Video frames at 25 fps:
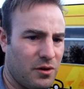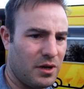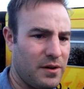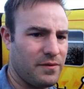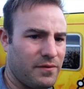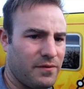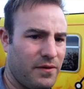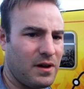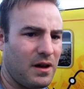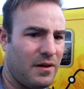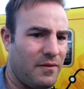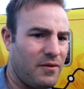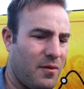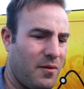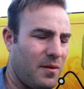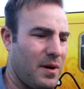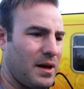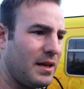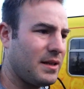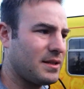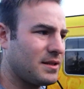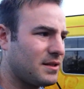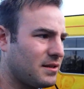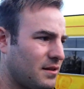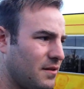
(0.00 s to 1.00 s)
the
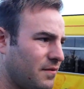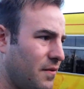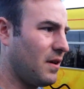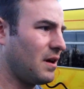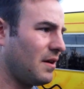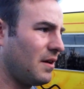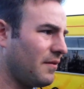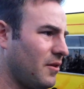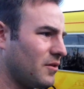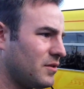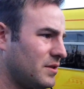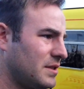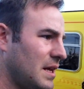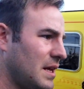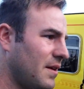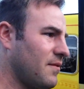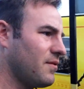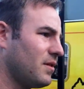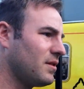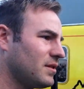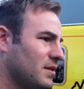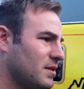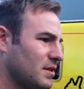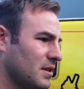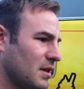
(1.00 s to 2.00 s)
508s and the
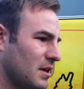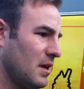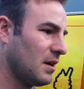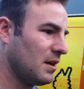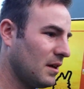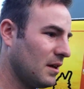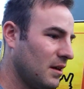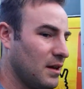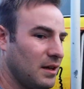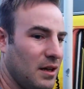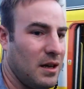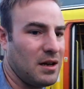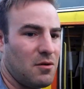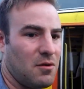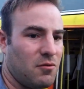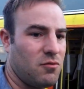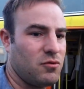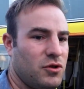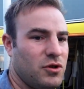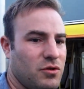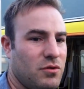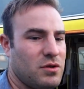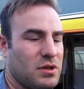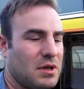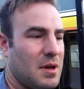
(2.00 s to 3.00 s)
507s. They're all
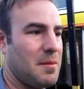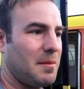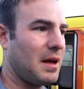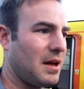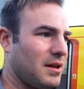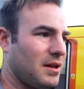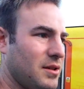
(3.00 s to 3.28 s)
due to come out of